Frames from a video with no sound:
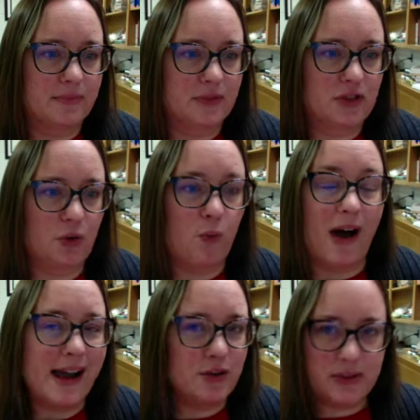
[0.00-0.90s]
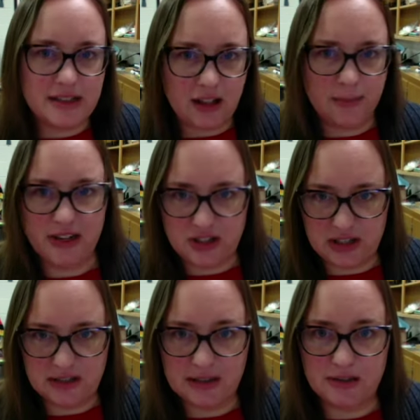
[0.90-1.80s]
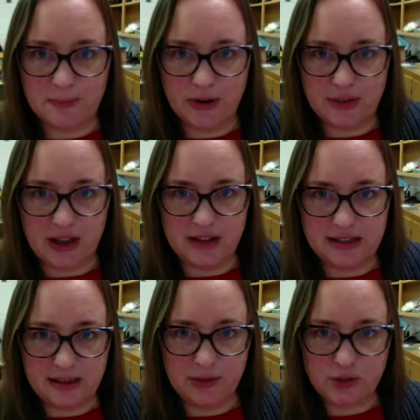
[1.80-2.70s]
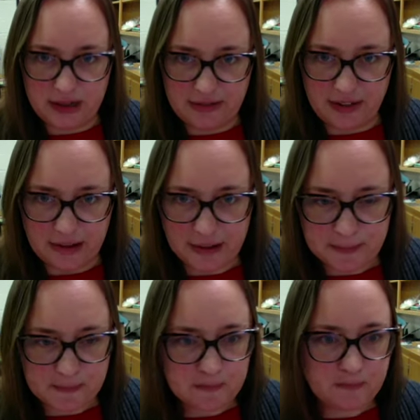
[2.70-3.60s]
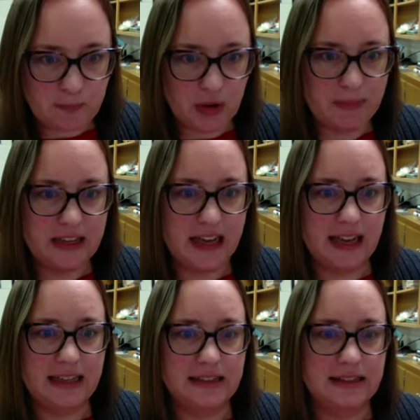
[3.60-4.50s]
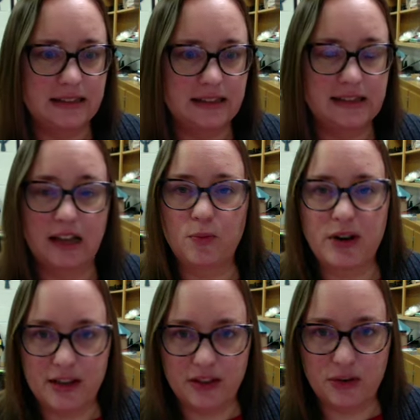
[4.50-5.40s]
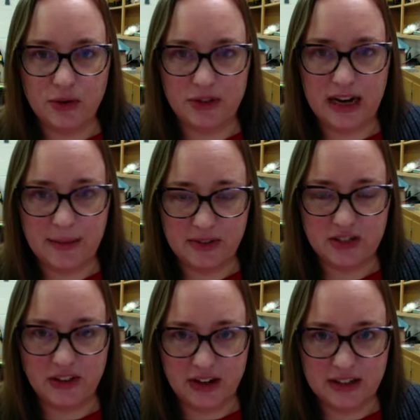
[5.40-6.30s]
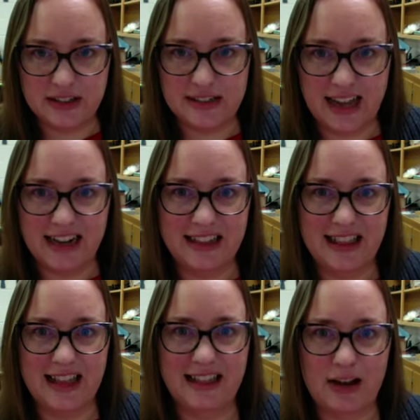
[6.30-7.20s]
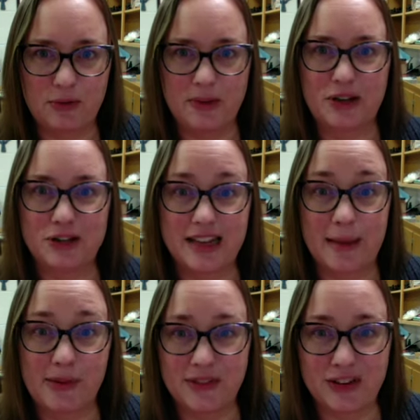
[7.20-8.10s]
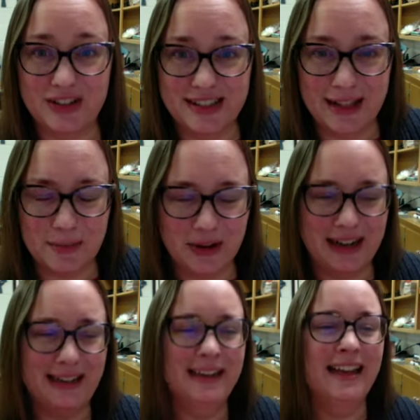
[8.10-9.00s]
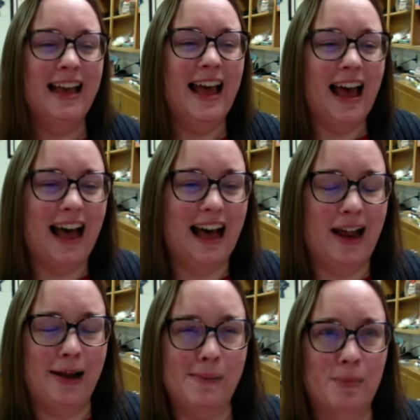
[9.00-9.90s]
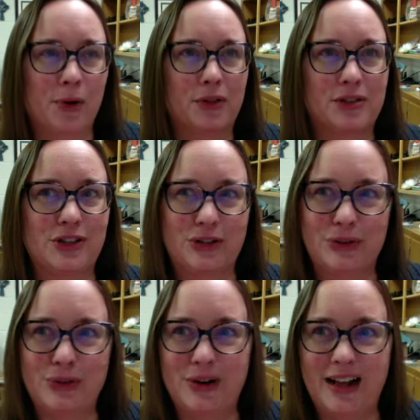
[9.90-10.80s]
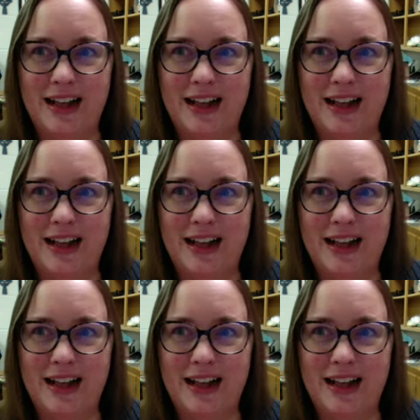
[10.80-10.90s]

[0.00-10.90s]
So why do we celebrate Jesus's birth on December 25th? Well, because someone in the Northern Hemisphere decided that that would be a good time of year to celebrate it, both to,